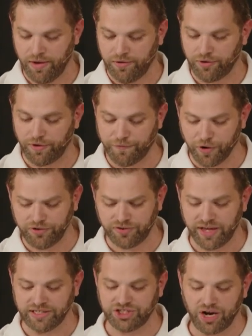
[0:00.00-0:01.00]
So, the
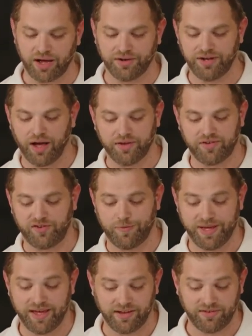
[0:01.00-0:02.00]
first thing John does is
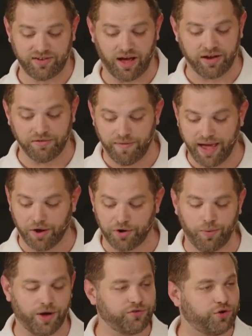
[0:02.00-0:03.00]
he begins to unveil
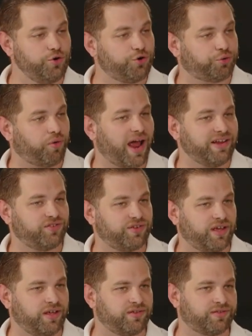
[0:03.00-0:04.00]
to us who
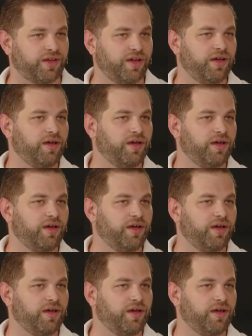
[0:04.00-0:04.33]
Christ is